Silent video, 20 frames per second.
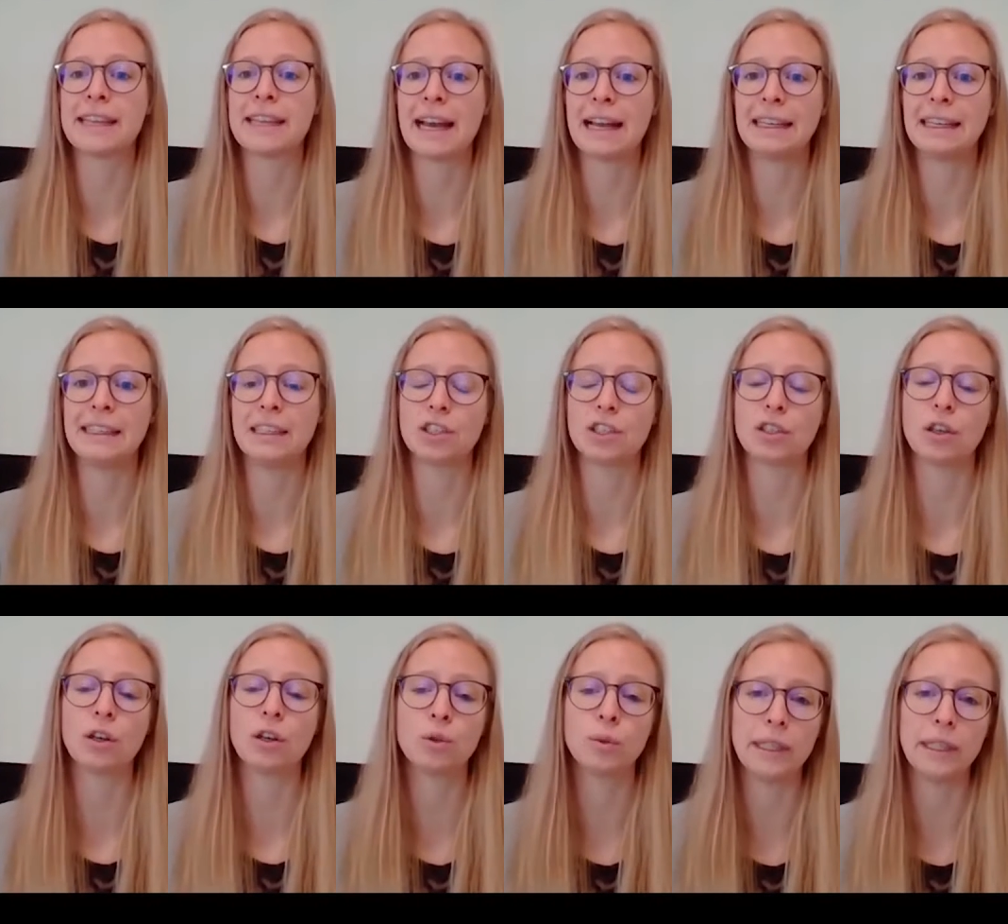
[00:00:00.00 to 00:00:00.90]
xylene and
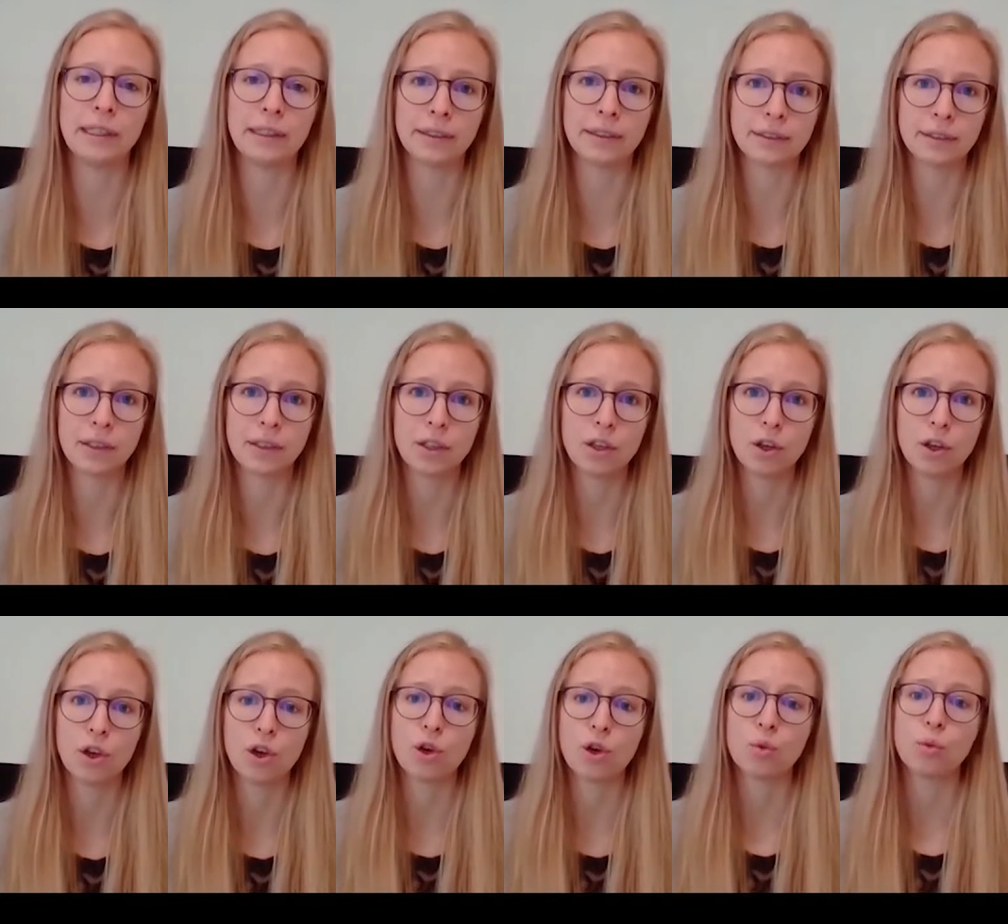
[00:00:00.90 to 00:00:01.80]
toluene,
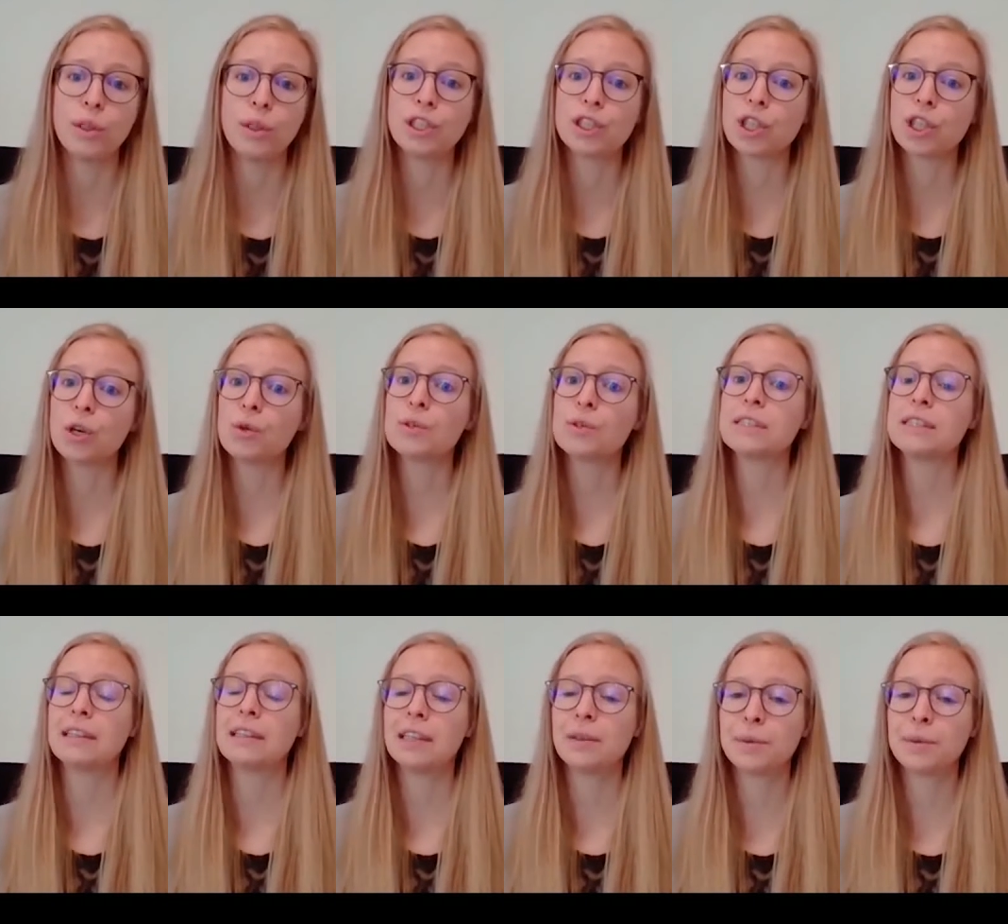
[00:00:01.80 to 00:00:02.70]
which shows
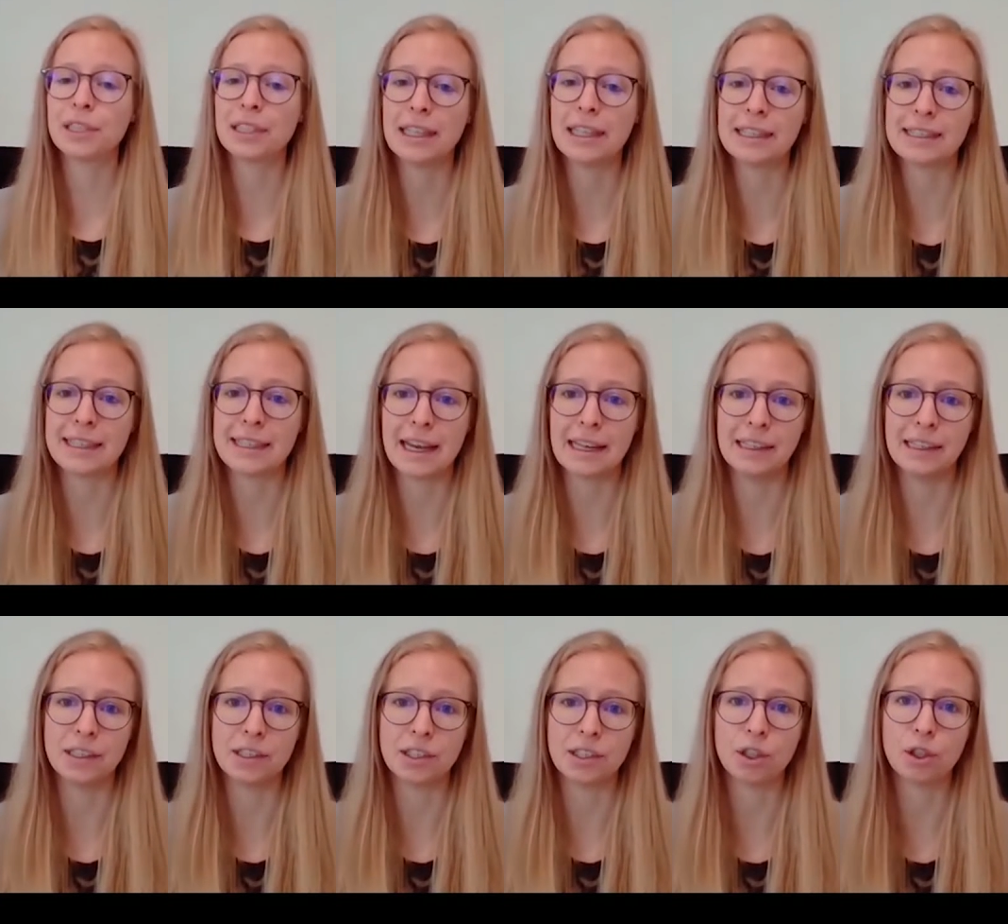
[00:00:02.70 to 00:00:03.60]
deliberately xylene
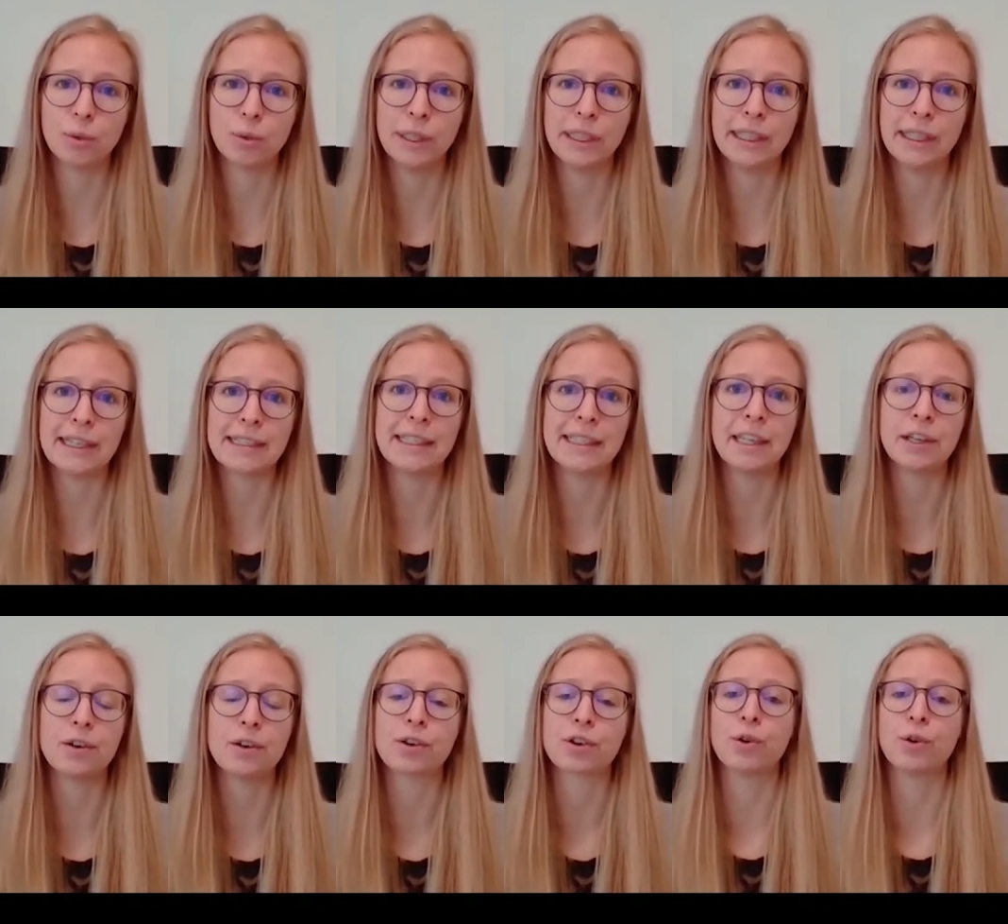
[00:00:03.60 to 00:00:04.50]
and toluene as they
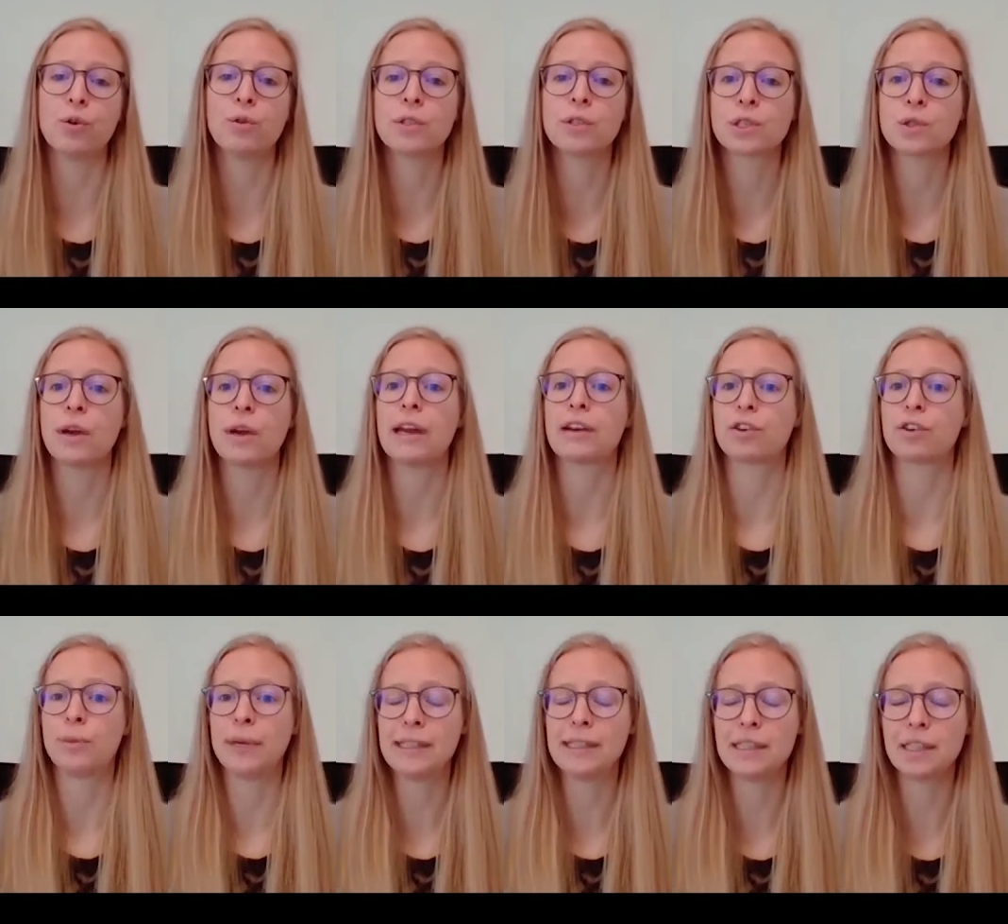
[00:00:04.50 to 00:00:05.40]
are also
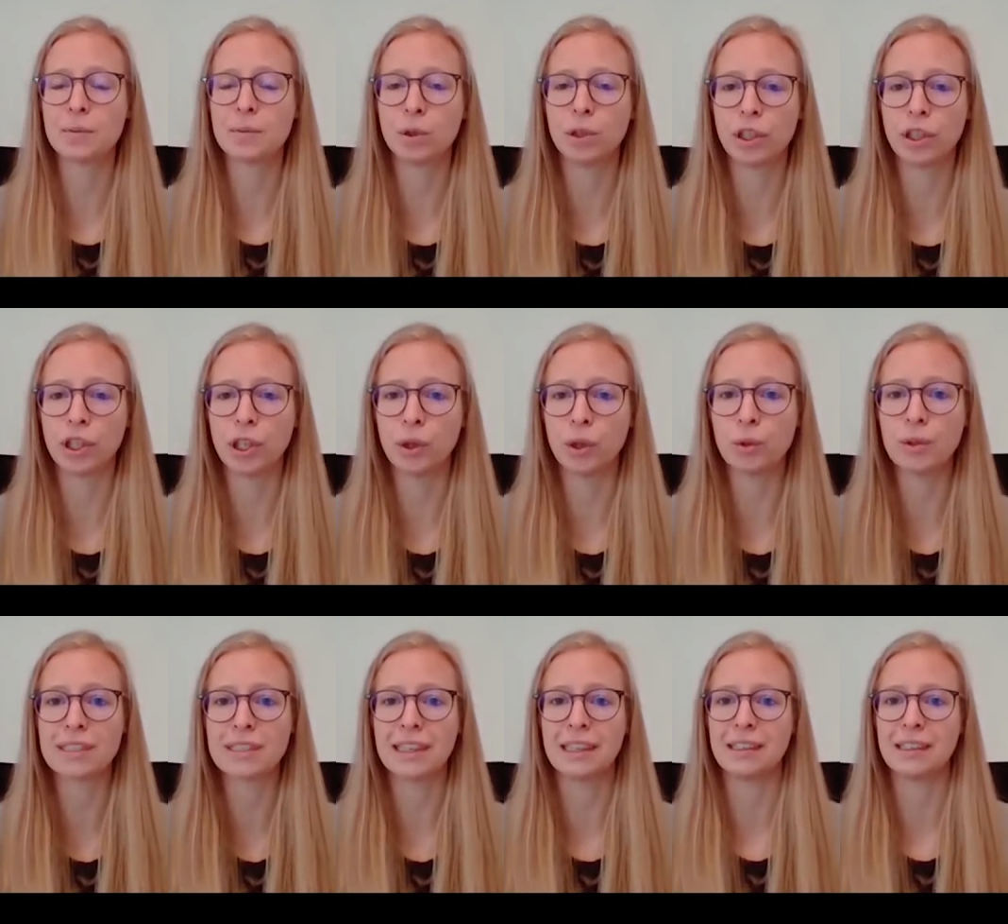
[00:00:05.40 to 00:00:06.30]
aromatic
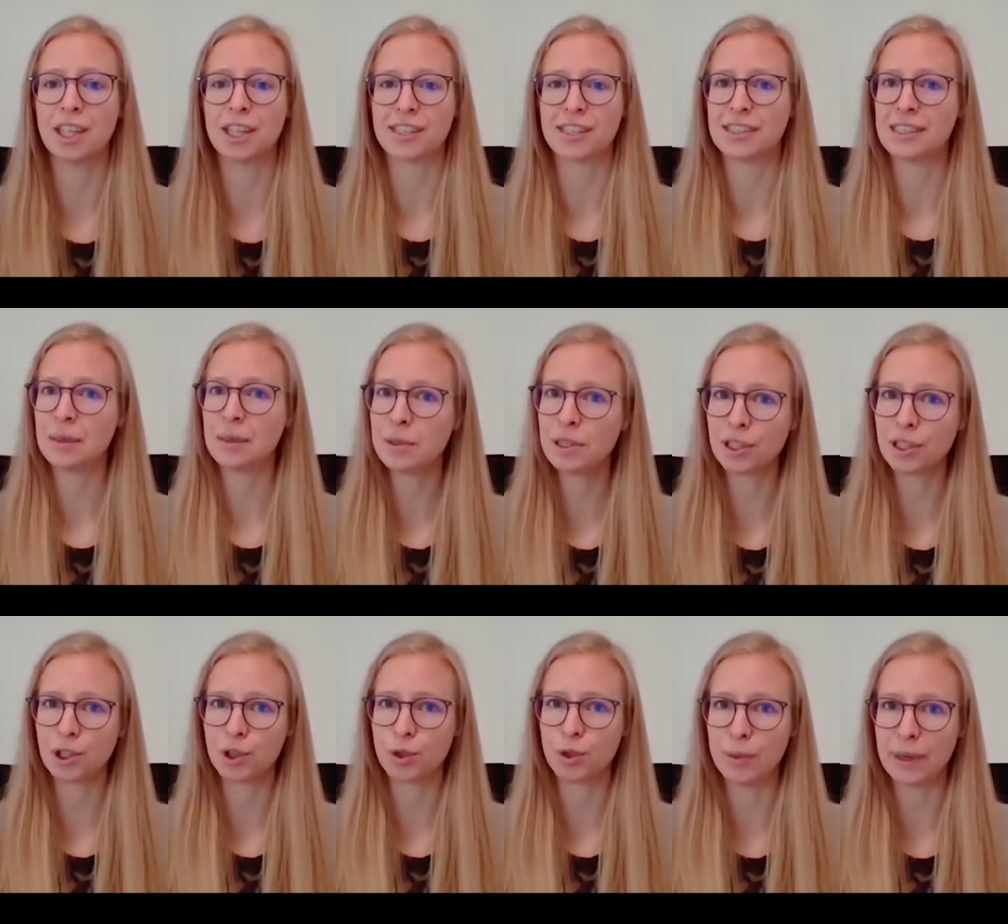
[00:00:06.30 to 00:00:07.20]
molecules and thus similar
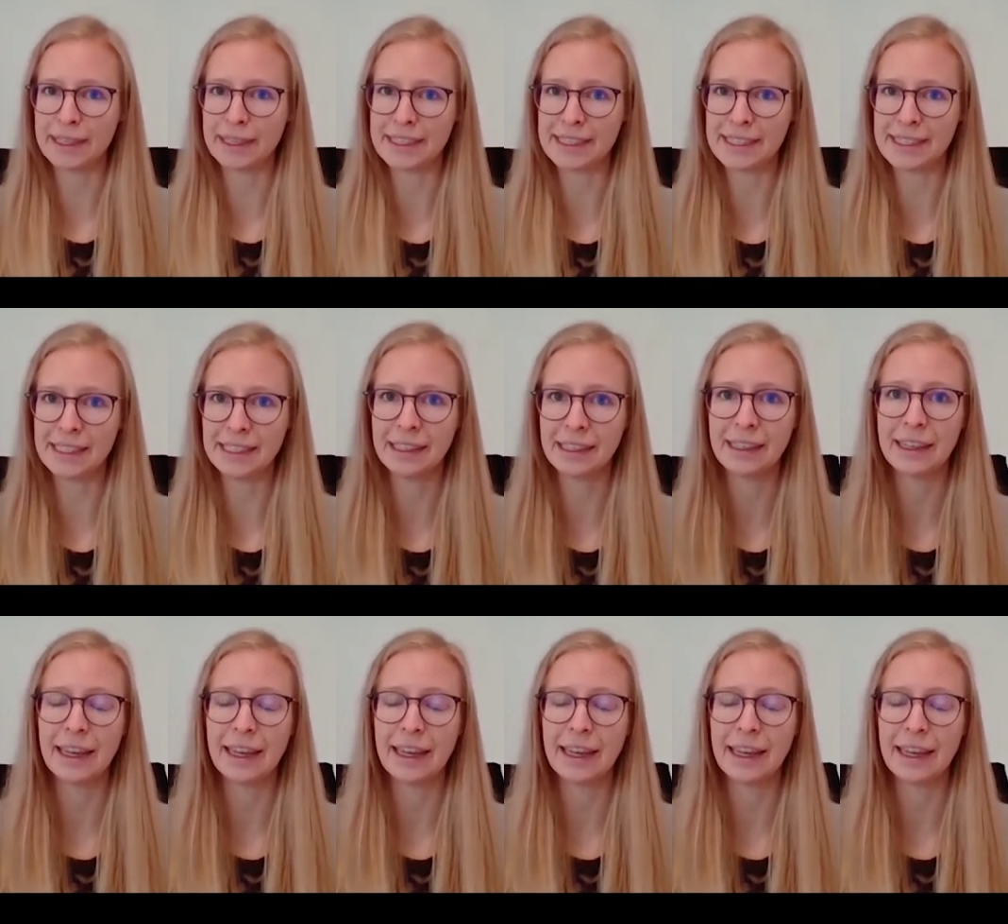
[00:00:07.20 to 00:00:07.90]
to benzene,